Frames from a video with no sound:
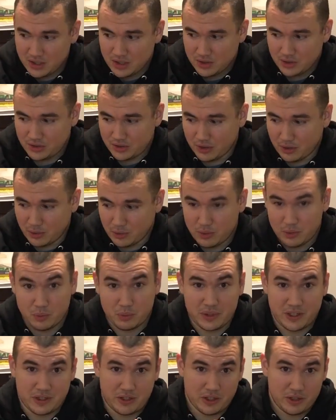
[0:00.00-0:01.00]
So
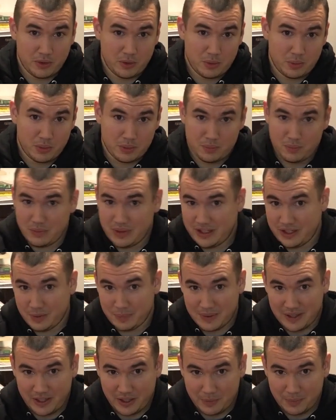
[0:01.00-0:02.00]
when you go and you
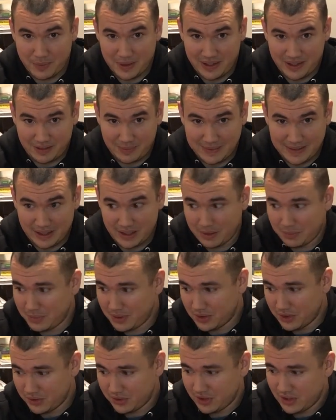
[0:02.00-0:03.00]
buy your backpacking
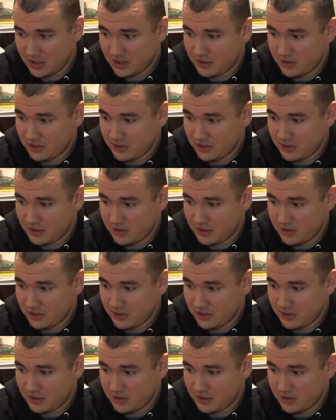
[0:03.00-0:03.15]
meals,